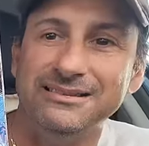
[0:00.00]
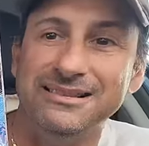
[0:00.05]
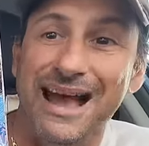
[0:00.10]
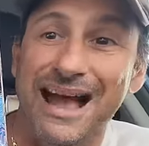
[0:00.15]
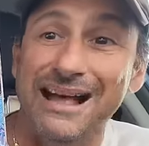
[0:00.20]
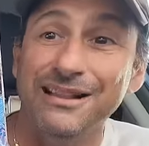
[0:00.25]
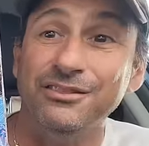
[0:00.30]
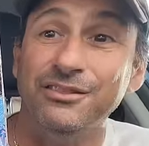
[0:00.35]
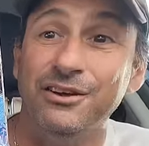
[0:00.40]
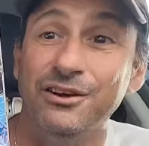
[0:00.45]

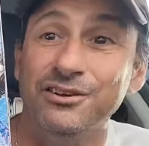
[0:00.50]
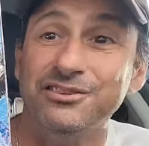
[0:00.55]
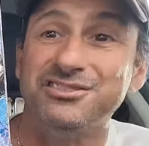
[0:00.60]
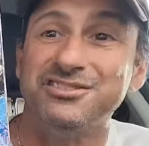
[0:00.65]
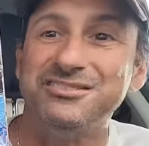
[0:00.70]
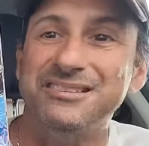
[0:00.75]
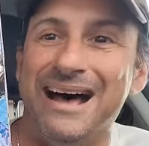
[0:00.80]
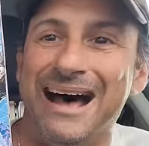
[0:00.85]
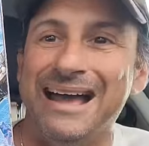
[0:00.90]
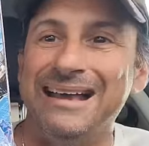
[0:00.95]
That
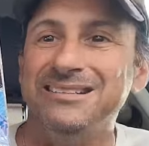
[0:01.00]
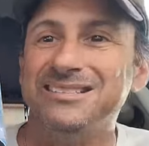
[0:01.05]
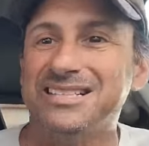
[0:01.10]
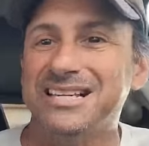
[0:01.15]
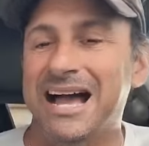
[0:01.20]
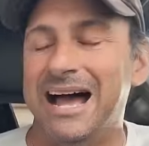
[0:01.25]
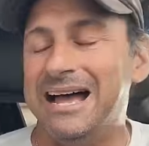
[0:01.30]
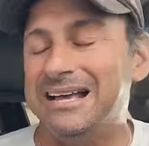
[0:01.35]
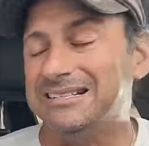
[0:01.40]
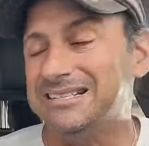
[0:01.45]
looks nice,
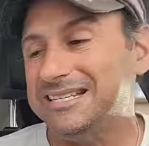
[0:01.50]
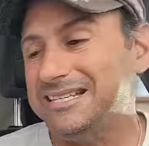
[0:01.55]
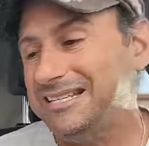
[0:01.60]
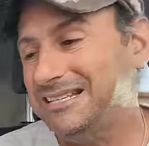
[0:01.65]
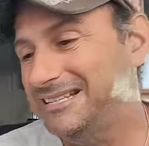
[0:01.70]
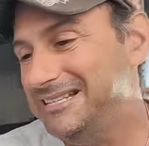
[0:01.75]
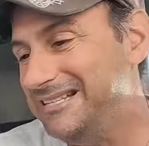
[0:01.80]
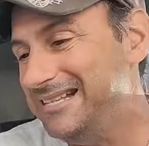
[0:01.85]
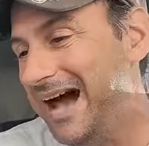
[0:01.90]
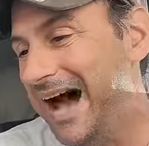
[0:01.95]
guys.
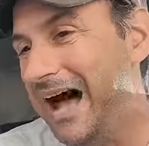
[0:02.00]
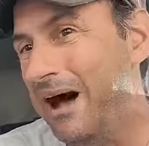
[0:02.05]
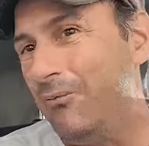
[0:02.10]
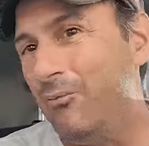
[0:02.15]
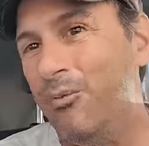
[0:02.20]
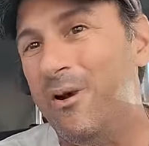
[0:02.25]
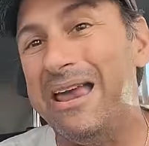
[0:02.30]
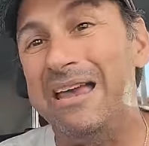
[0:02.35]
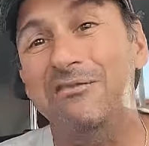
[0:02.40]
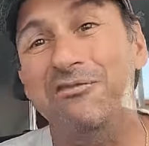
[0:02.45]

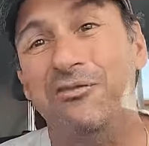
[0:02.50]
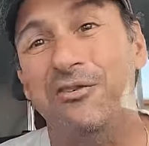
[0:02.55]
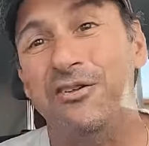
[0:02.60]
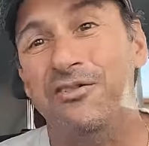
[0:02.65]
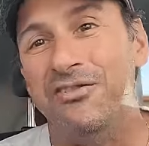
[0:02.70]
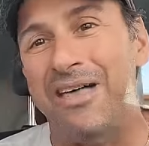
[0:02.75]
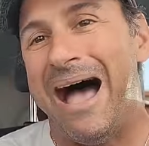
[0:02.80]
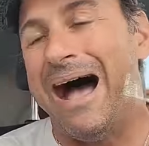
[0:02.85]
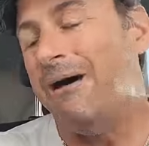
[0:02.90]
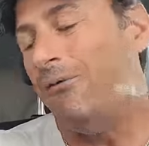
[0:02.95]
Cannot wait for
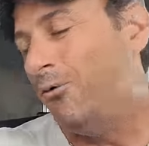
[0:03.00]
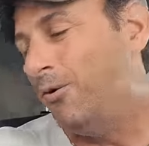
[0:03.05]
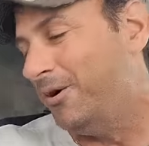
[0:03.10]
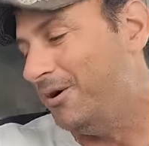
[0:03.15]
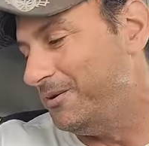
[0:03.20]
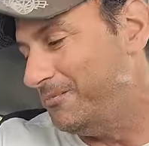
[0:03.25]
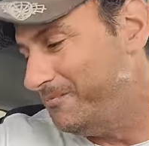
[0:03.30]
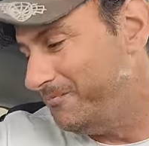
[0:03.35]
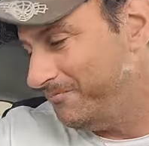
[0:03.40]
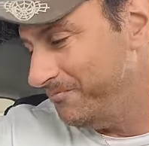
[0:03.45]
that
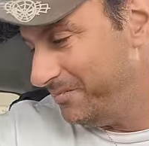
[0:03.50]
one.